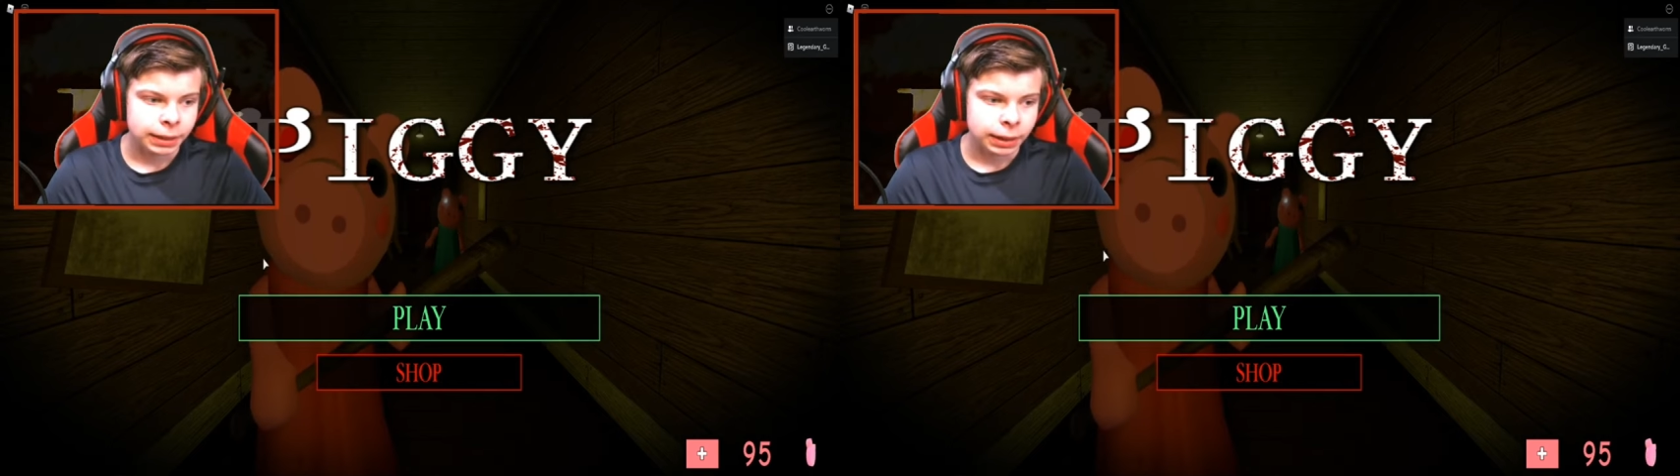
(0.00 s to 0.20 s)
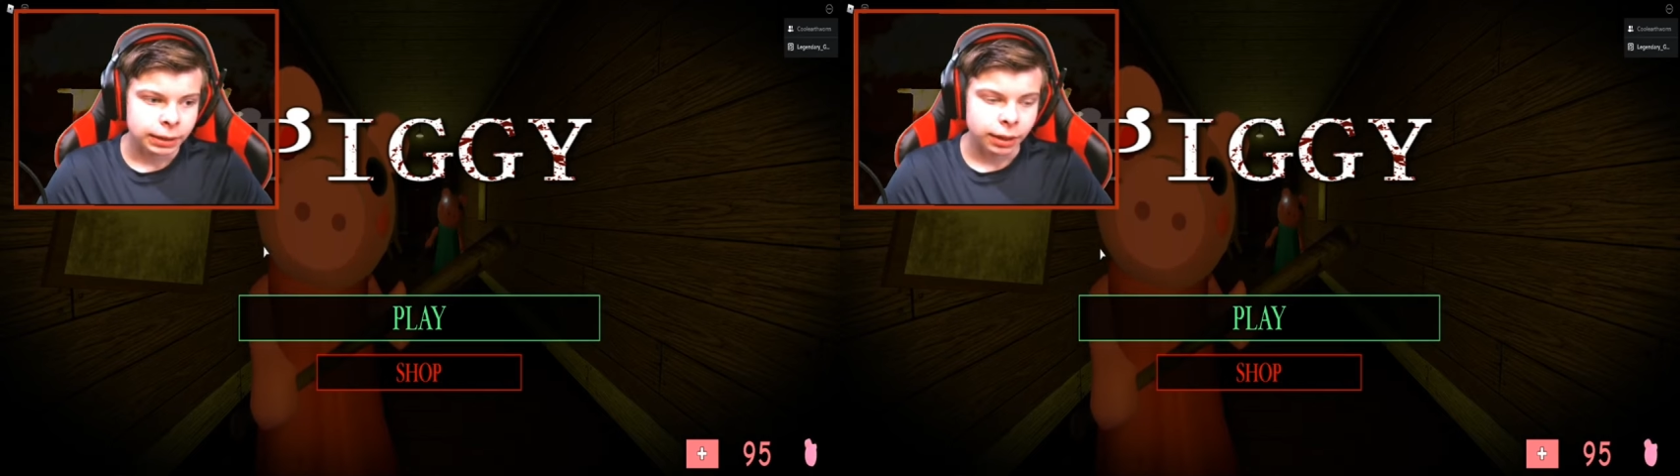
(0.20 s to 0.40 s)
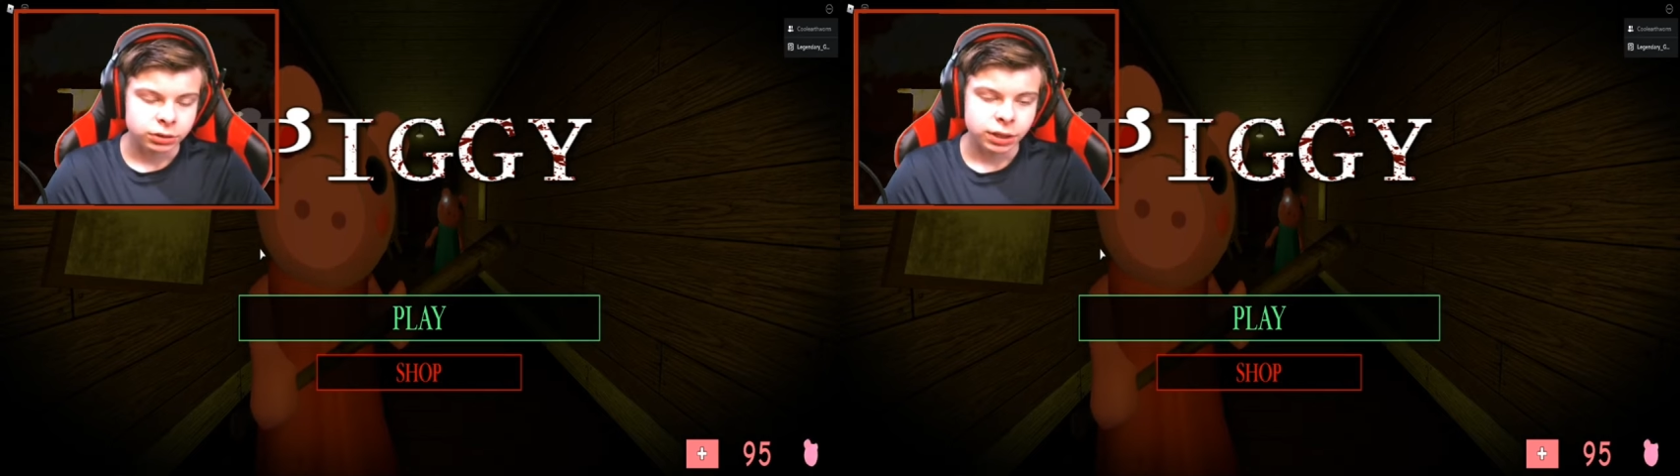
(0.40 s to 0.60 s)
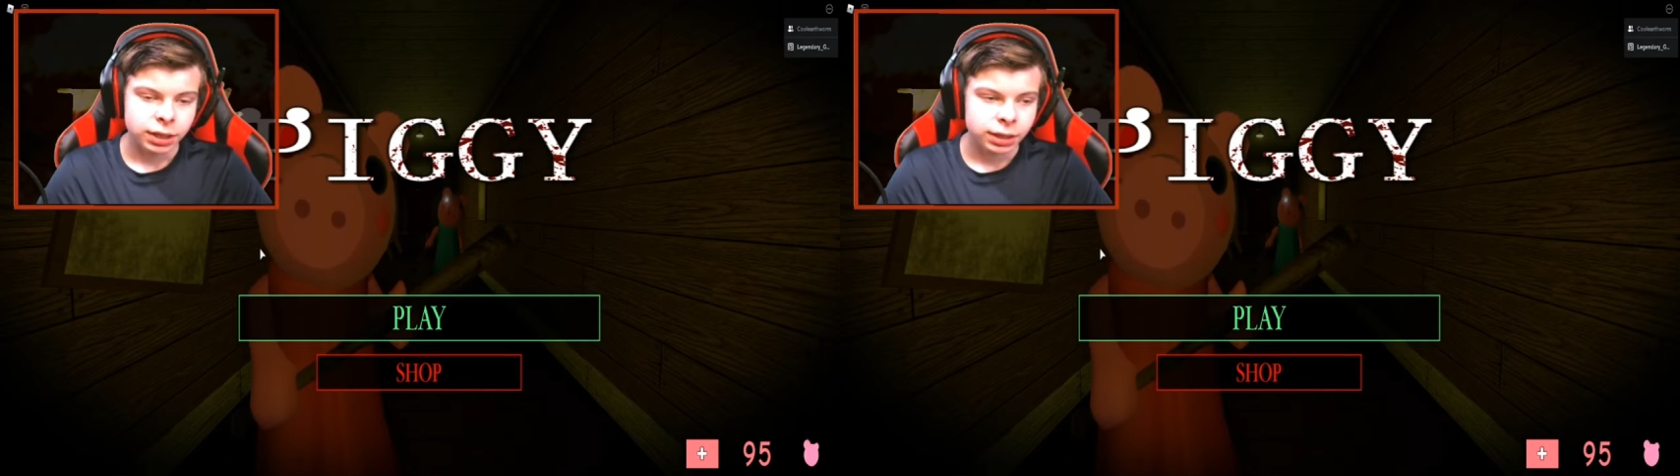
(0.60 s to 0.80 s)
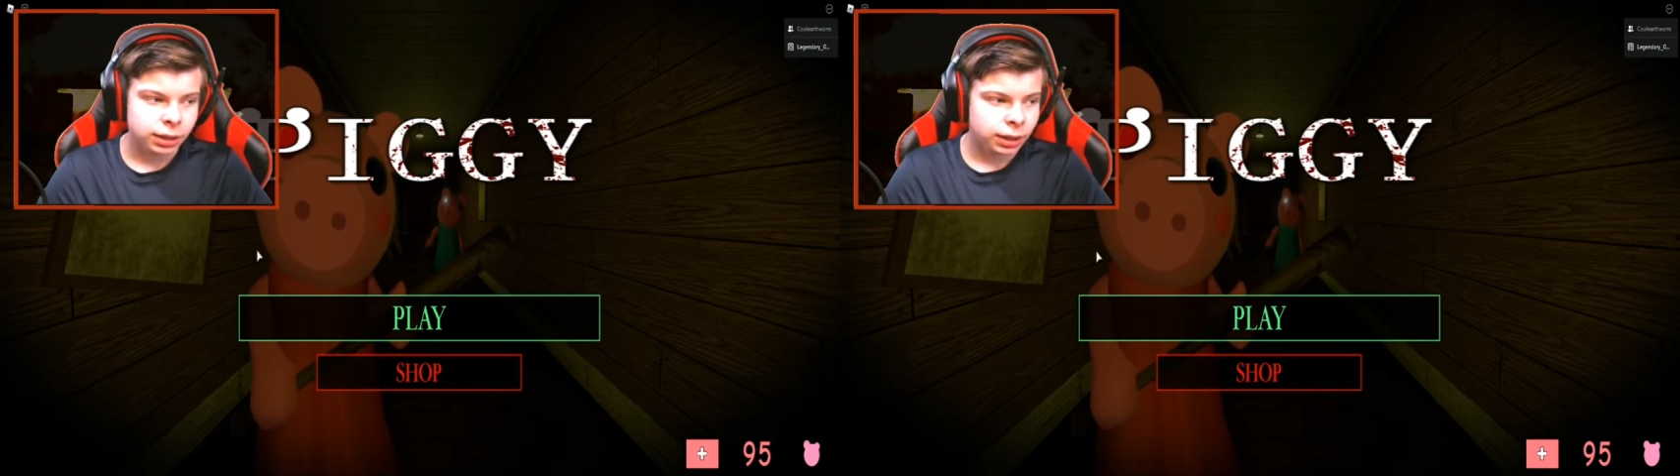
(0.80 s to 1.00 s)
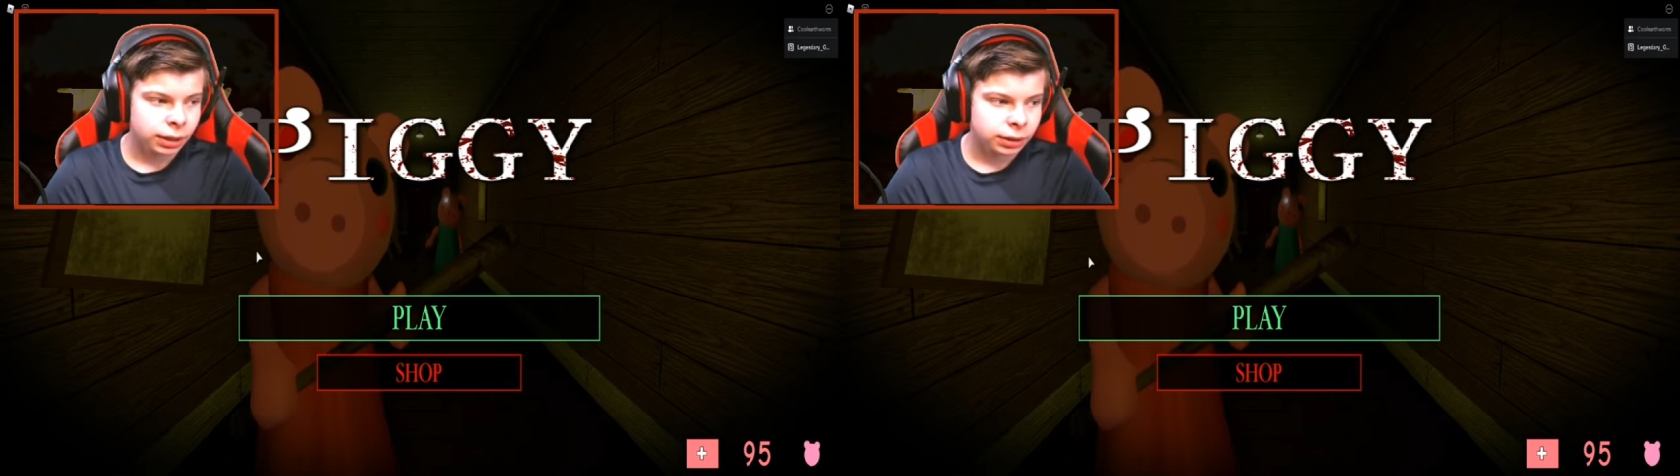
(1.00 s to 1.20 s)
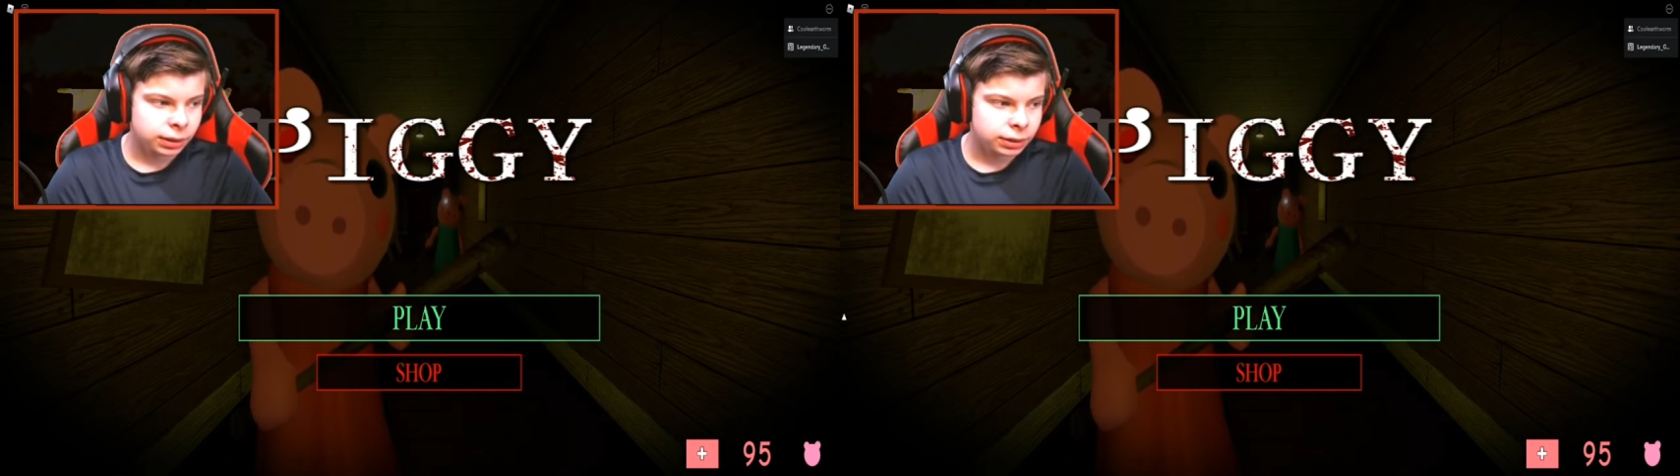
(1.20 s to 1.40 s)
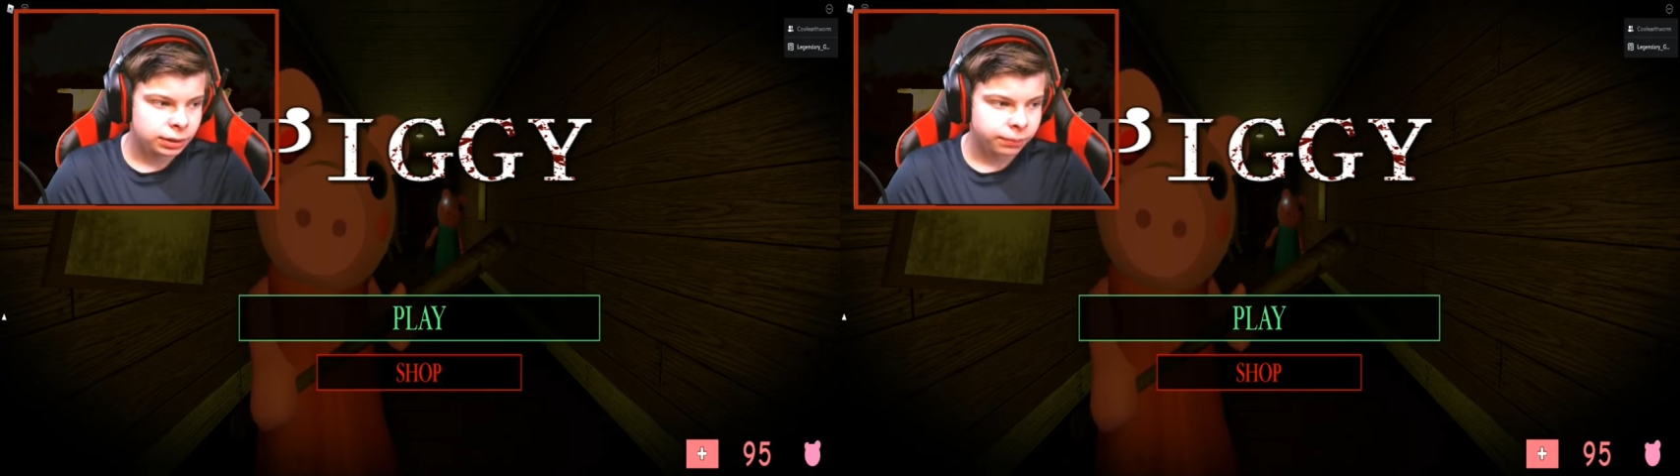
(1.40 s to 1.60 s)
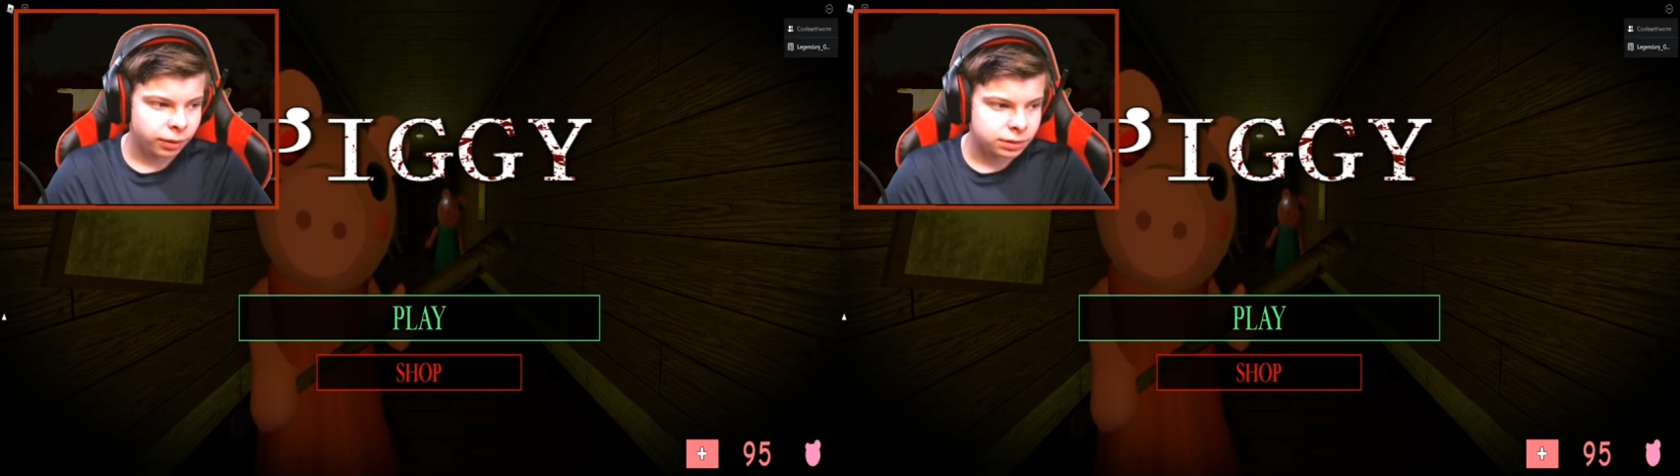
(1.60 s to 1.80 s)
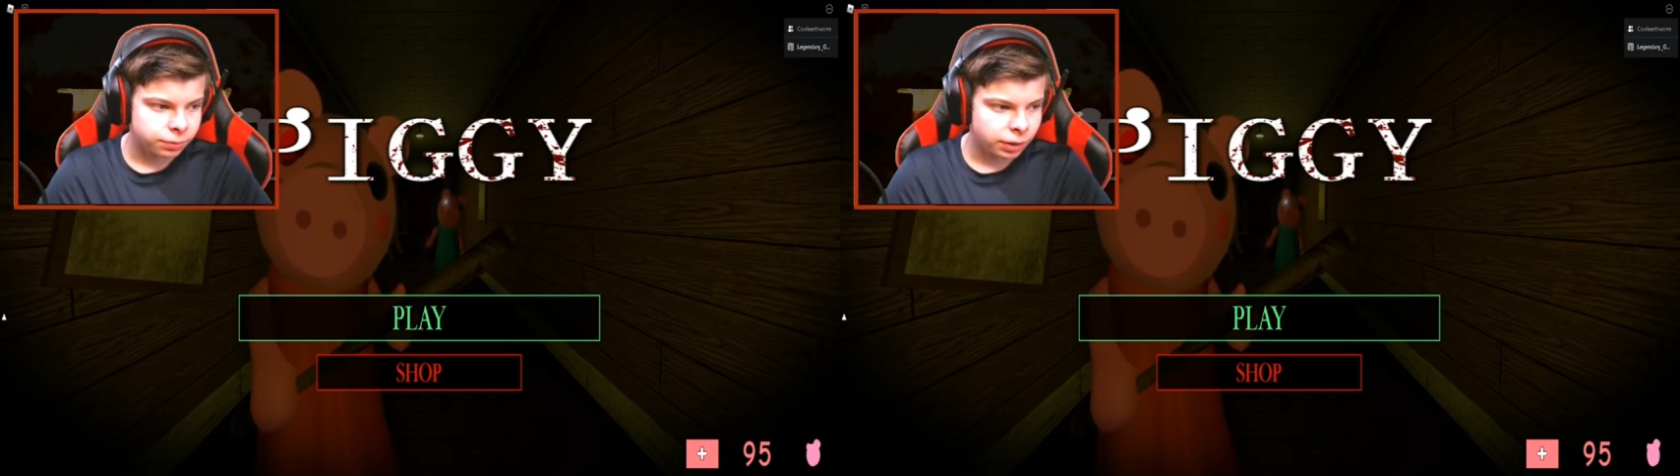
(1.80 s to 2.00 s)
Yeah, I'll try and get the
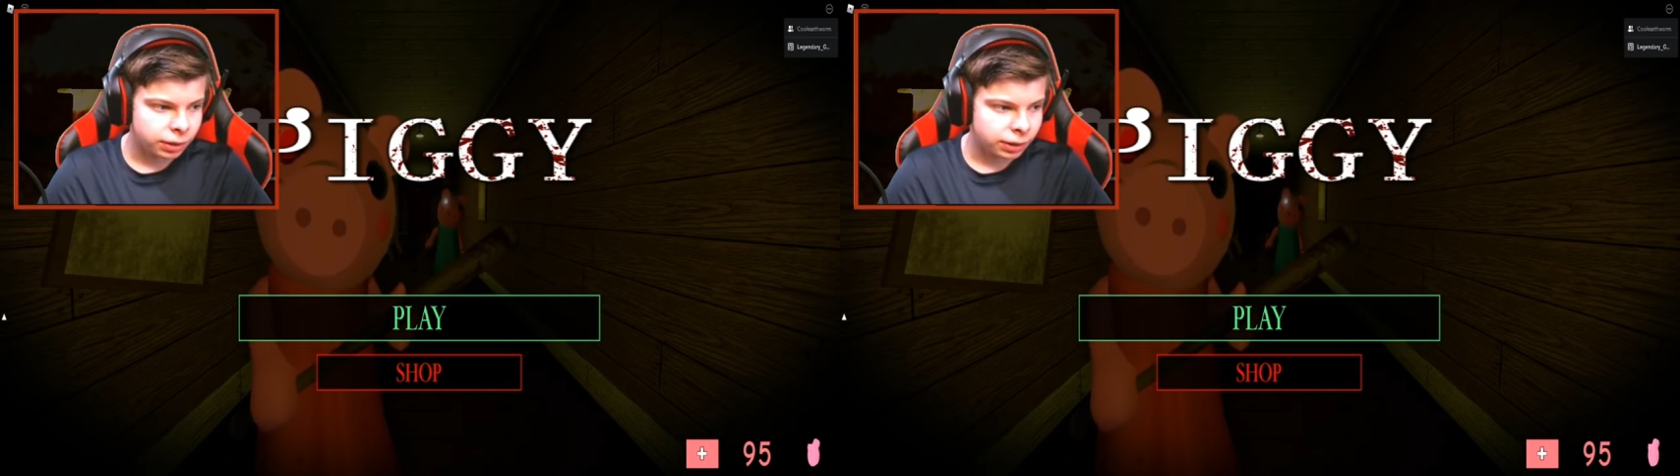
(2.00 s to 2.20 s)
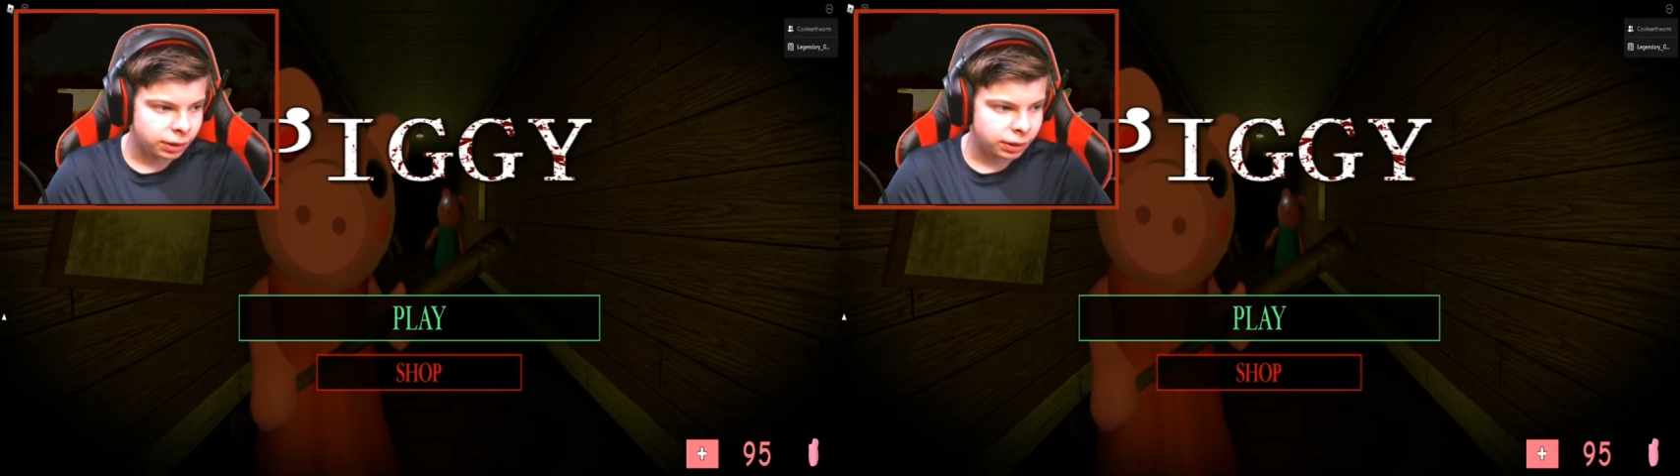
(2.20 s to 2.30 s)
impossible ending,